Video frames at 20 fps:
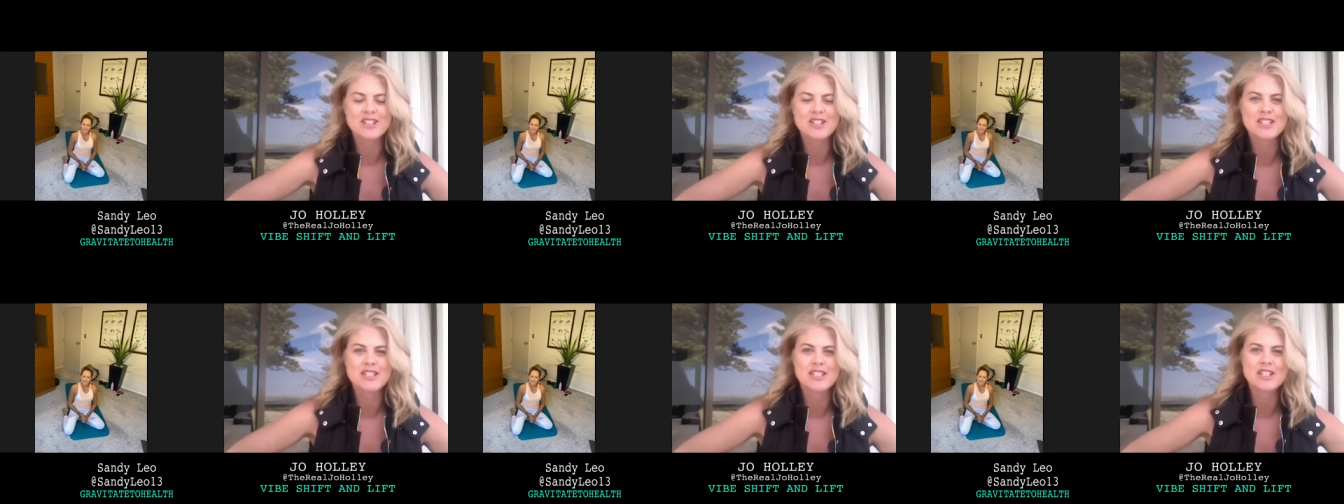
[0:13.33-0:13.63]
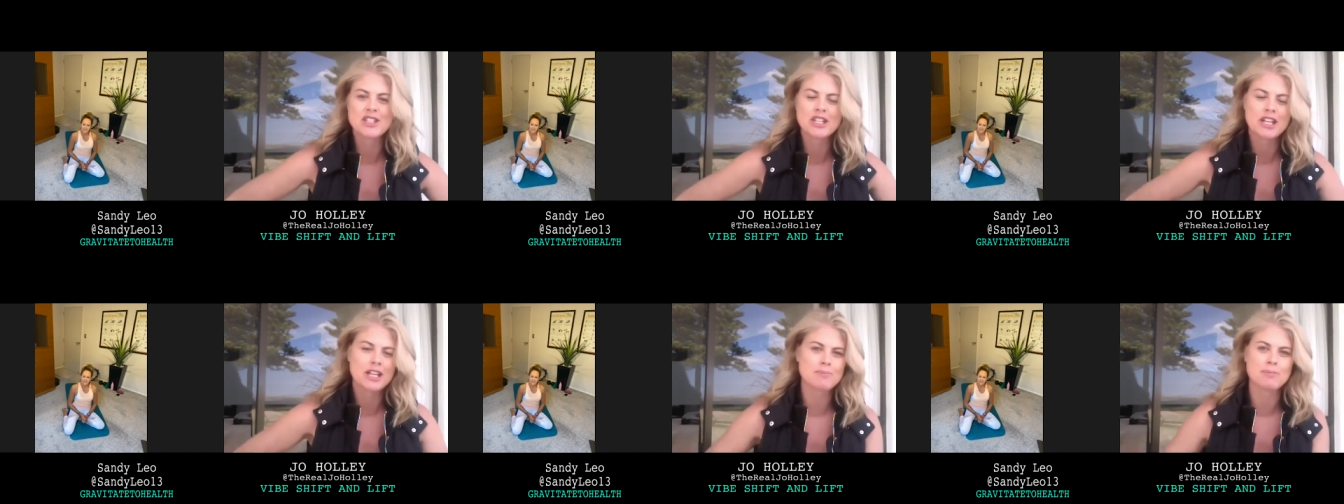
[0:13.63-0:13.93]
She's a
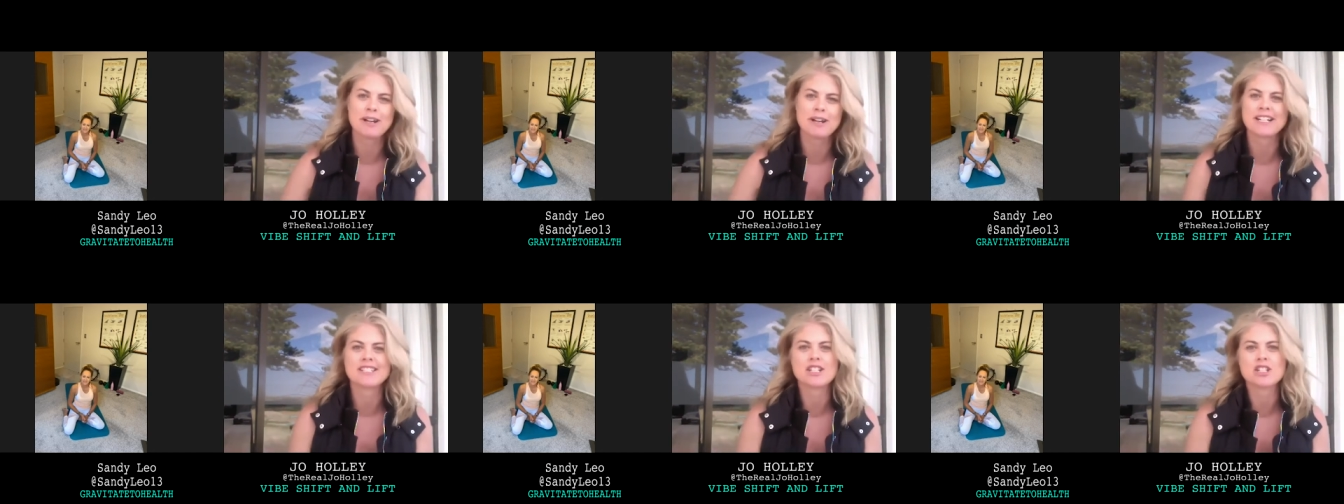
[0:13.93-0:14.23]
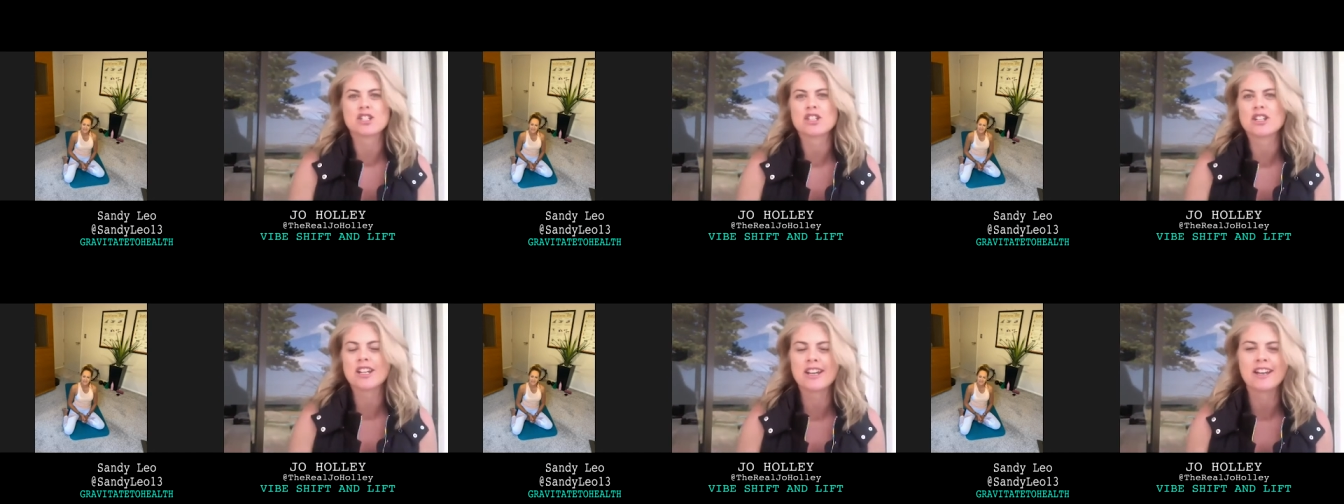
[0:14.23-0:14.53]
CHEK
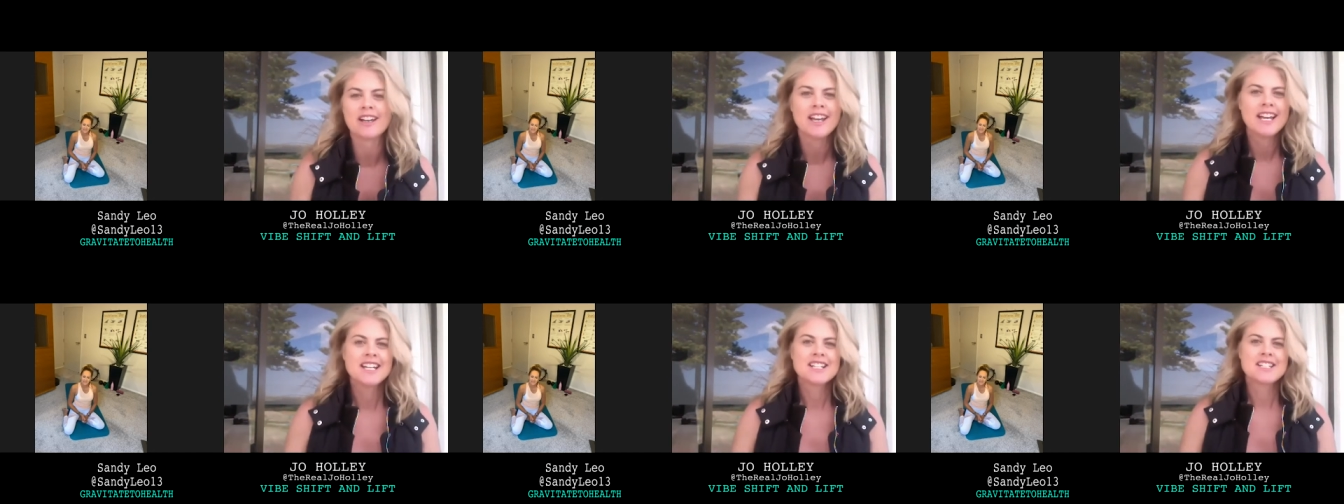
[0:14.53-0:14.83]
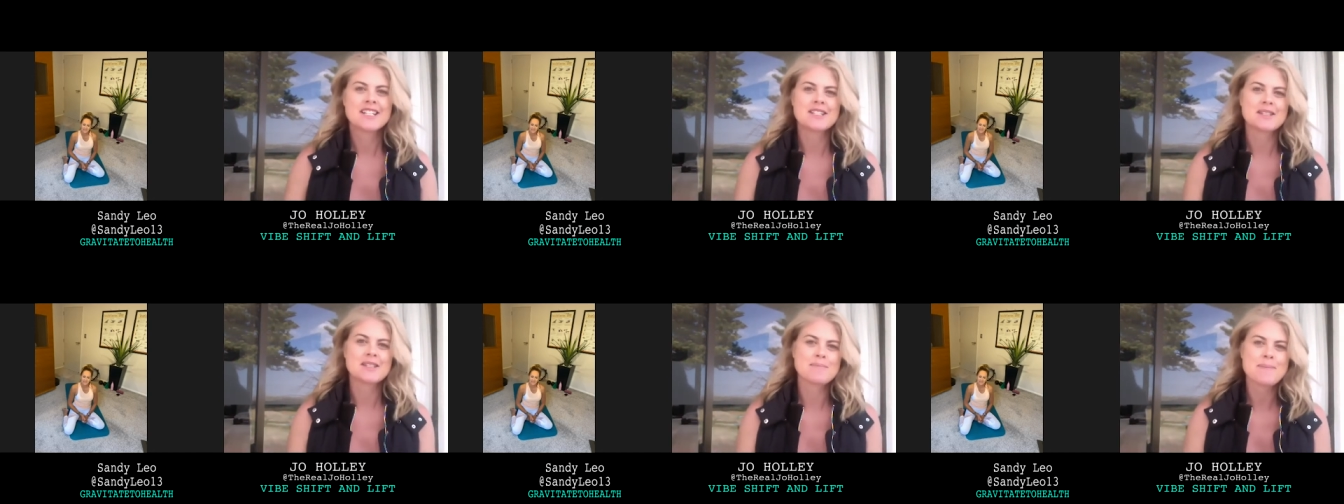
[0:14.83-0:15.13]
practitioner,
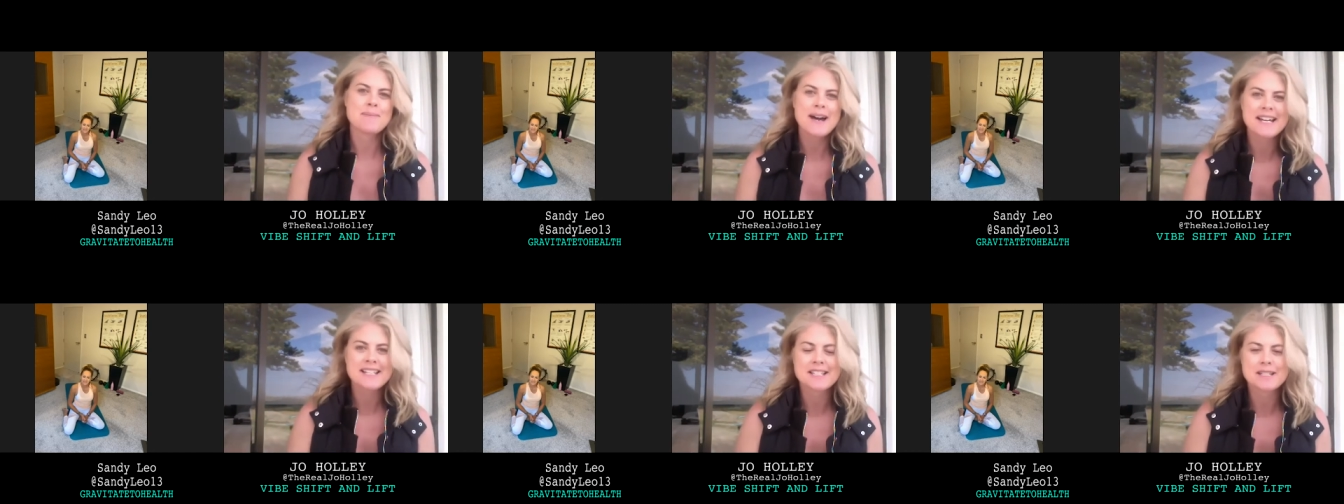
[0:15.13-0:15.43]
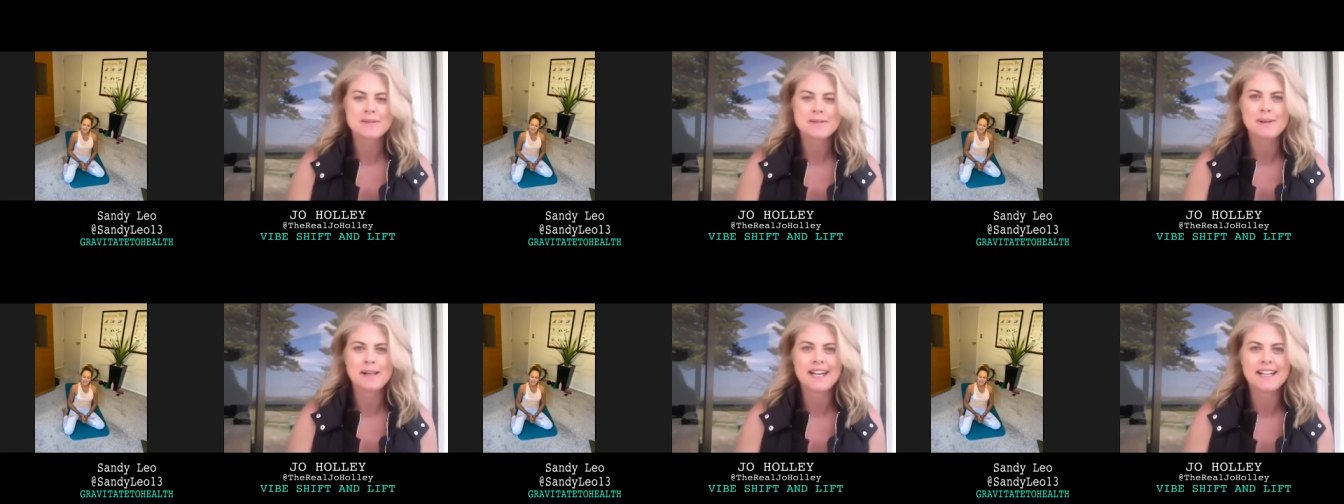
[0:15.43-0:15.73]
she's a
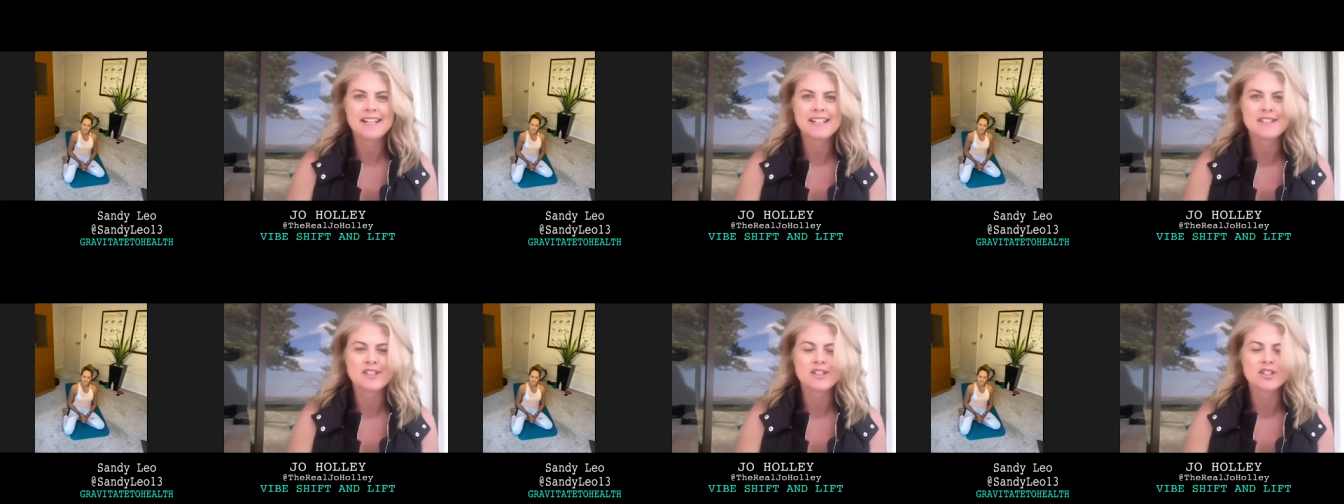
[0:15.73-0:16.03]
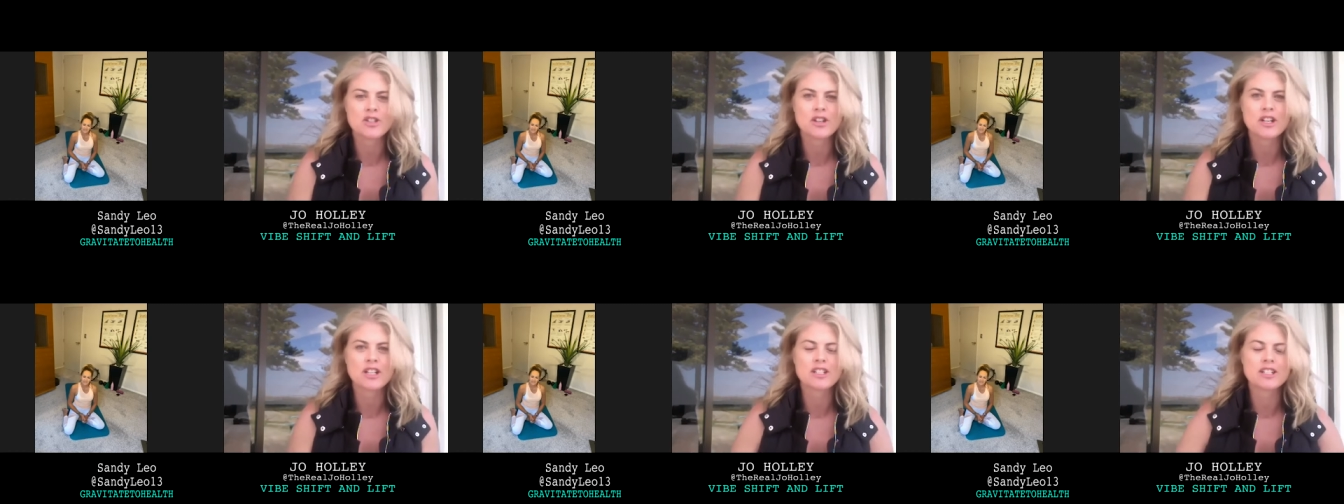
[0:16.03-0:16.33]
master Pilates
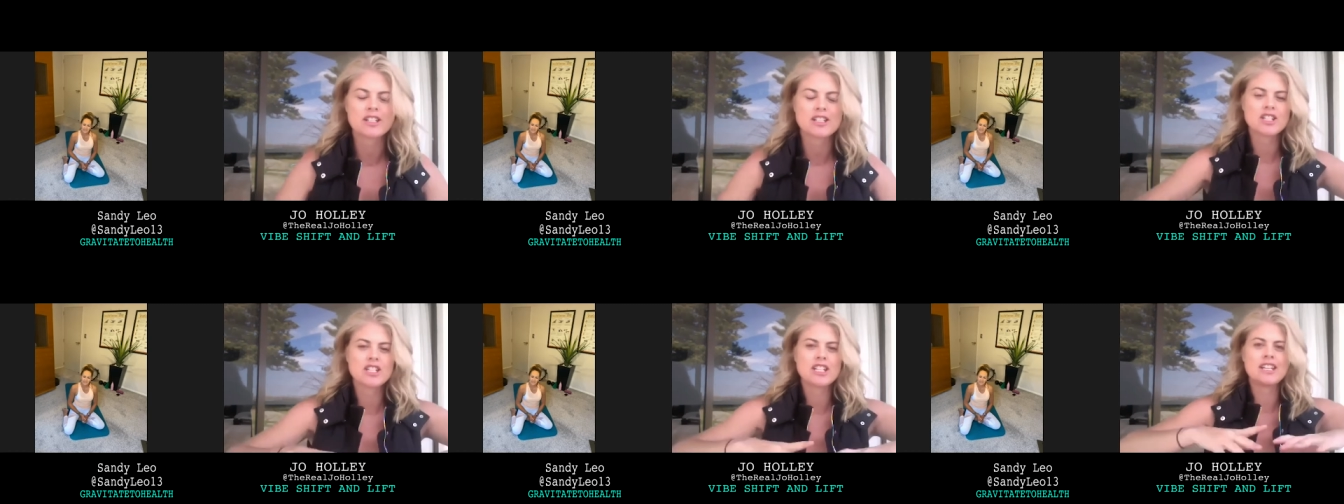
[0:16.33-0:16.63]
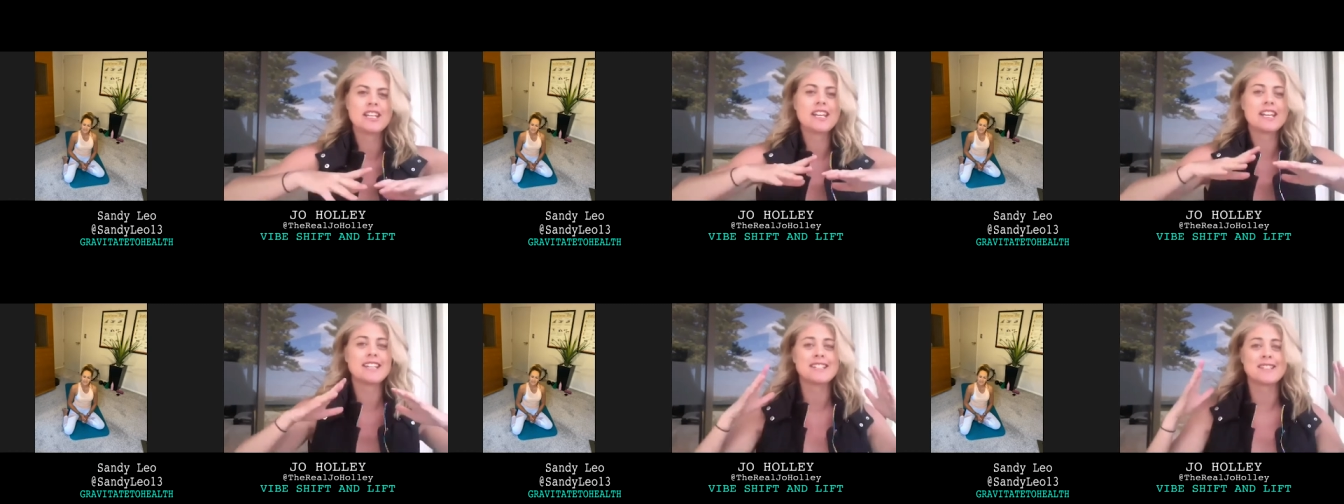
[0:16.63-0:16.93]
instructor.
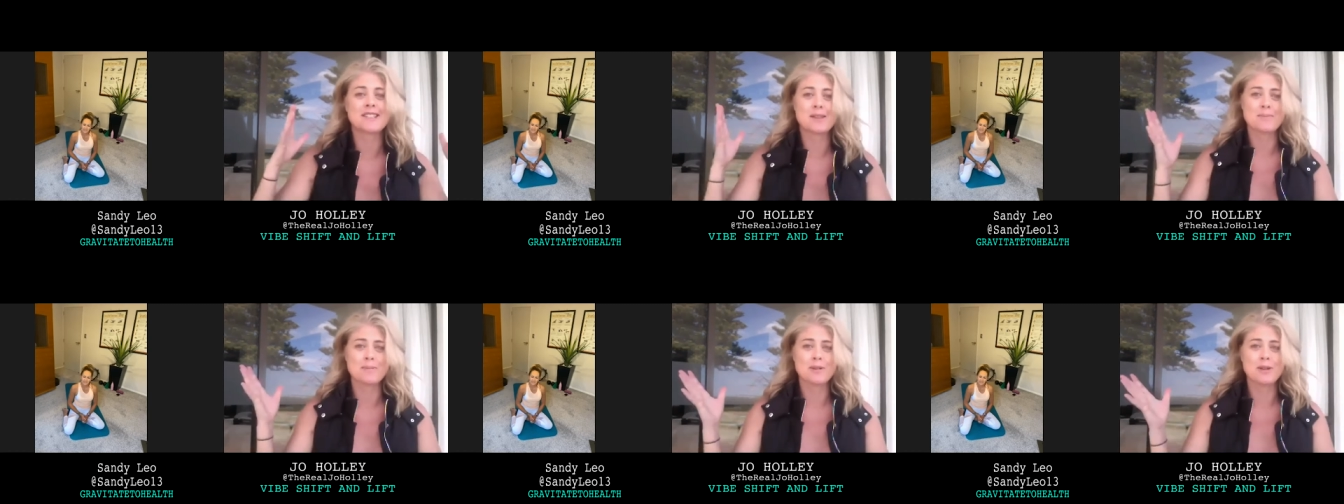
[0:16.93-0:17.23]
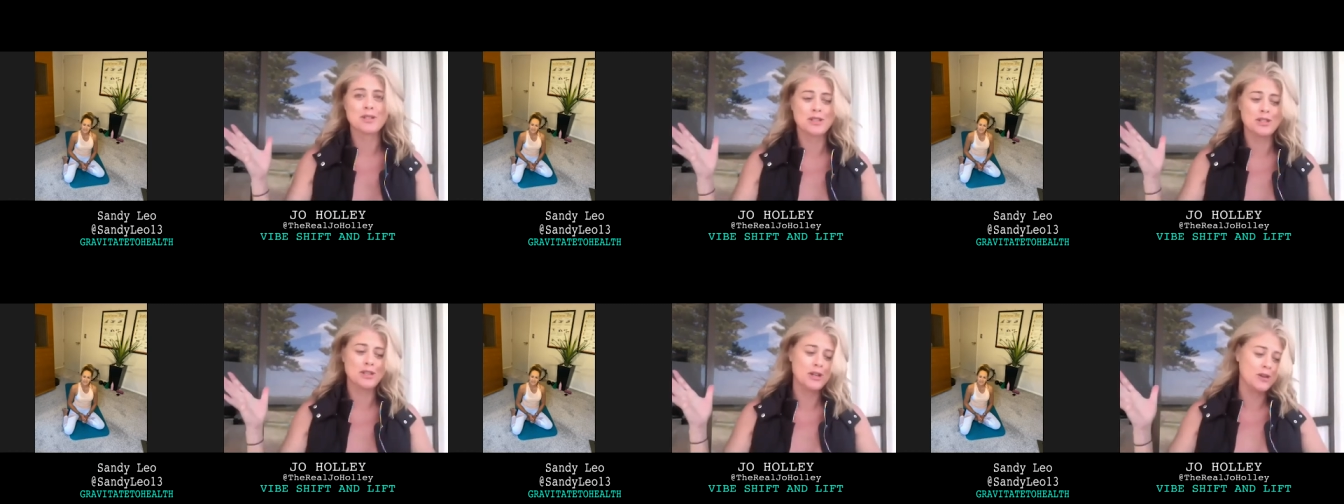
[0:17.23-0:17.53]
She is the
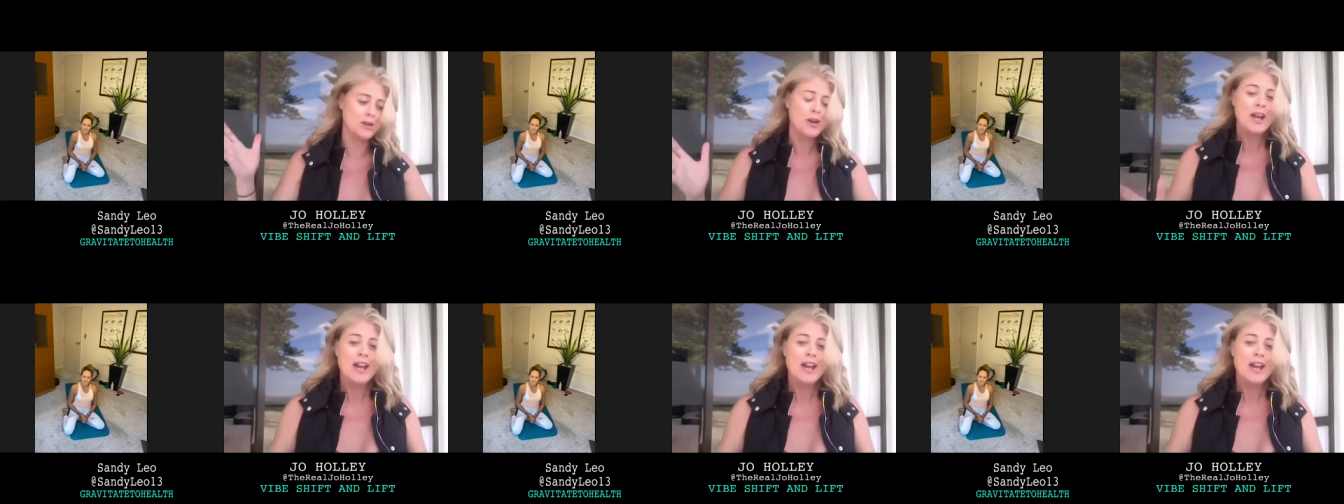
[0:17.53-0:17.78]
person who